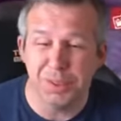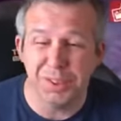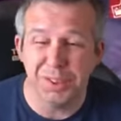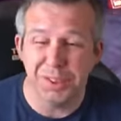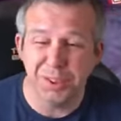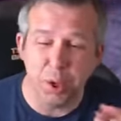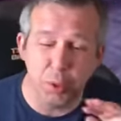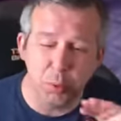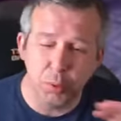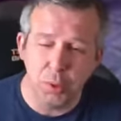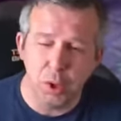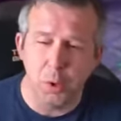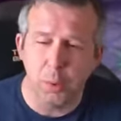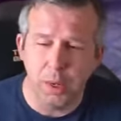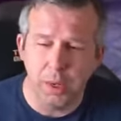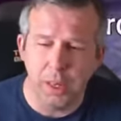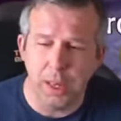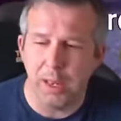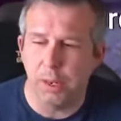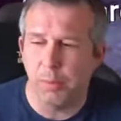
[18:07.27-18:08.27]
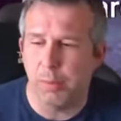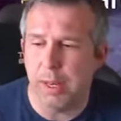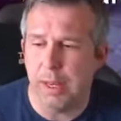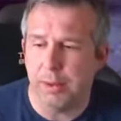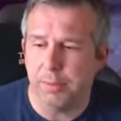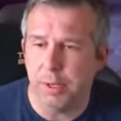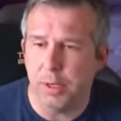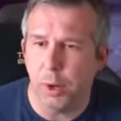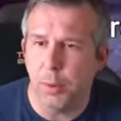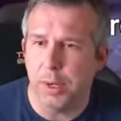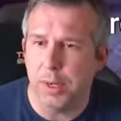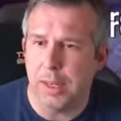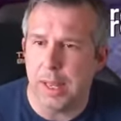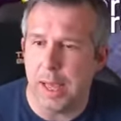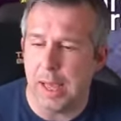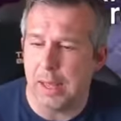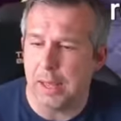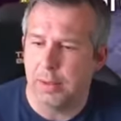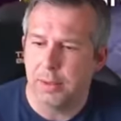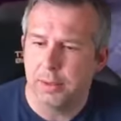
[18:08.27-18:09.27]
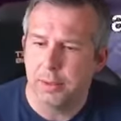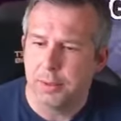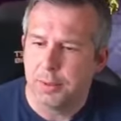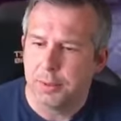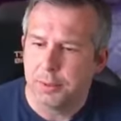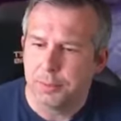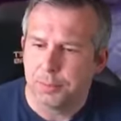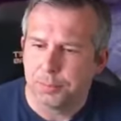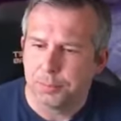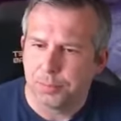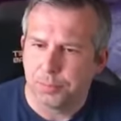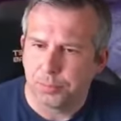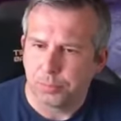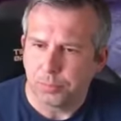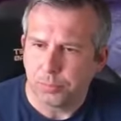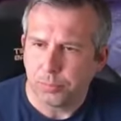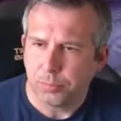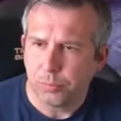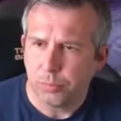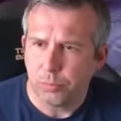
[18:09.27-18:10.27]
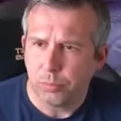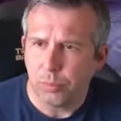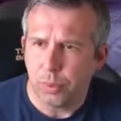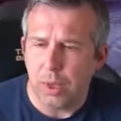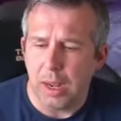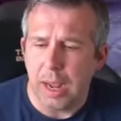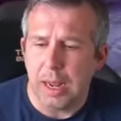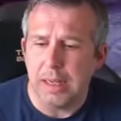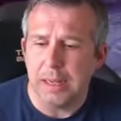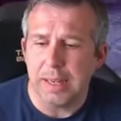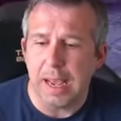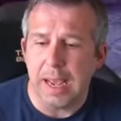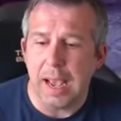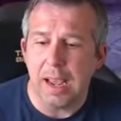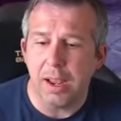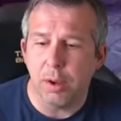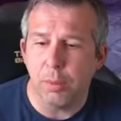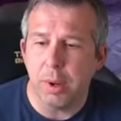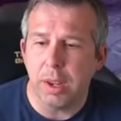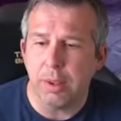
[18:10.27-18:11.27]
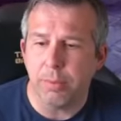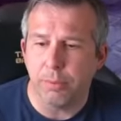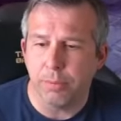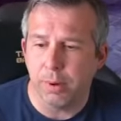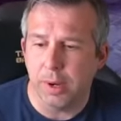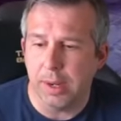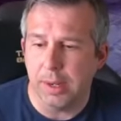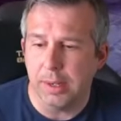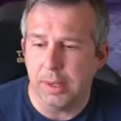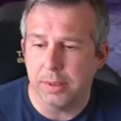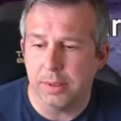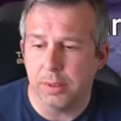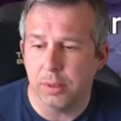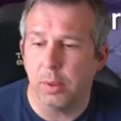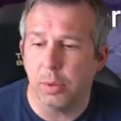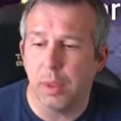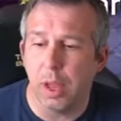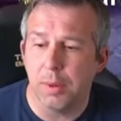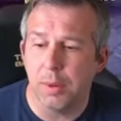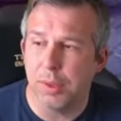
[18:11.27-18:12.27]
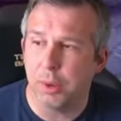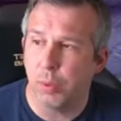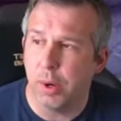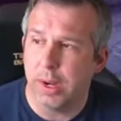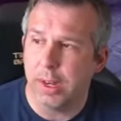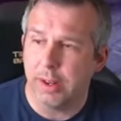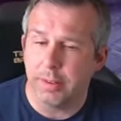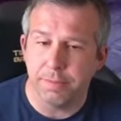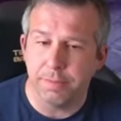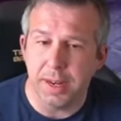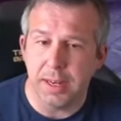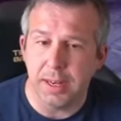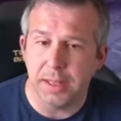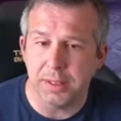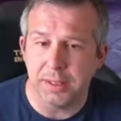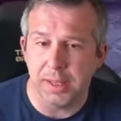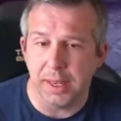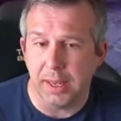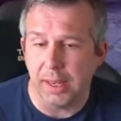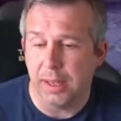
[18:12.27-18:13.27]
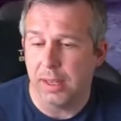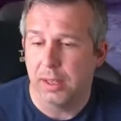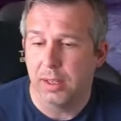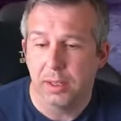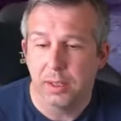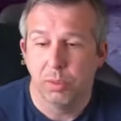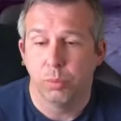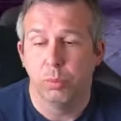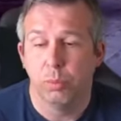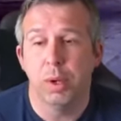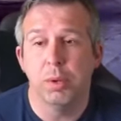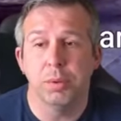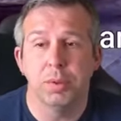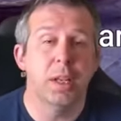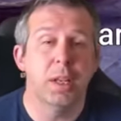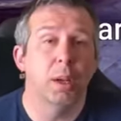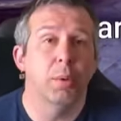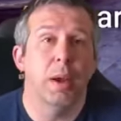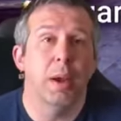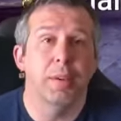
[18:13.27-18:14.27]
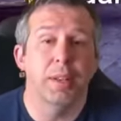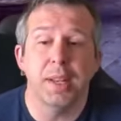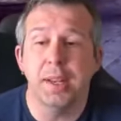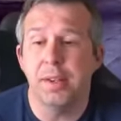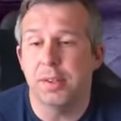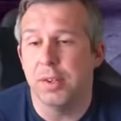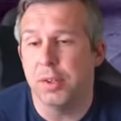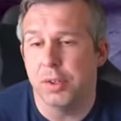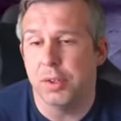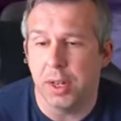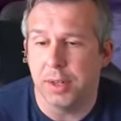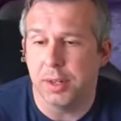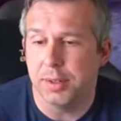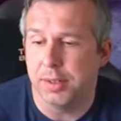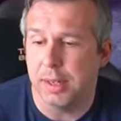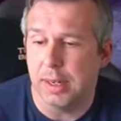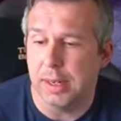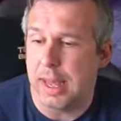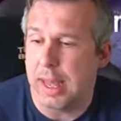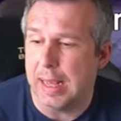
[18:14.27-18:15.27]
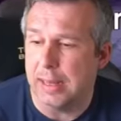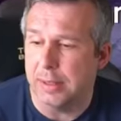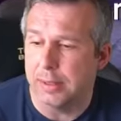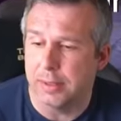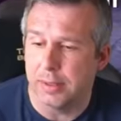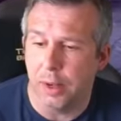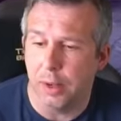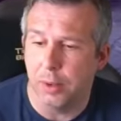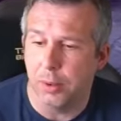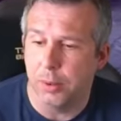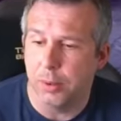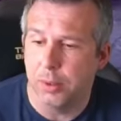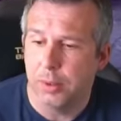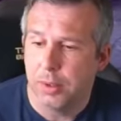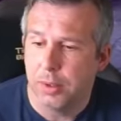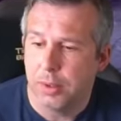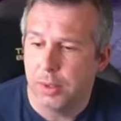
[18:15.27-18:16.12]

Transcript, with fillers: which is so cool. I like the way they've coded that. And his AoE freeze, although it's weak affinity, will still have a decent chance to land. So,